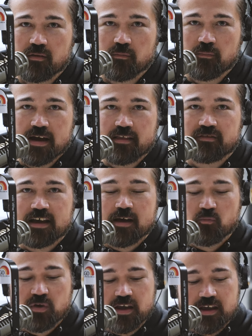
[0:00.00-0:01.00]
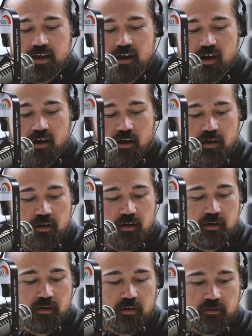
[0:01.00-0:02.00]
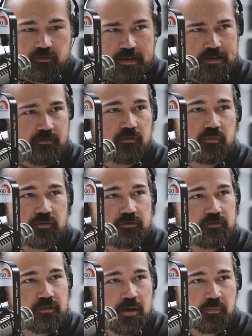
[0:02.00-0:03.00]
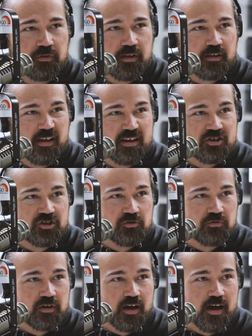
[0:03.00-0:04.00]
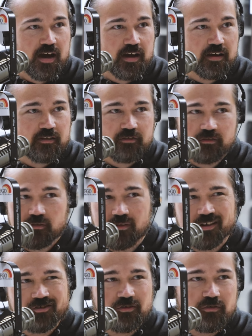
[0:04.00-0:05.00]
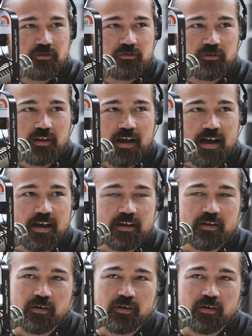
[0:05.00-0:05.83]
by the time we get our season, which is typically like June to August, so June to July,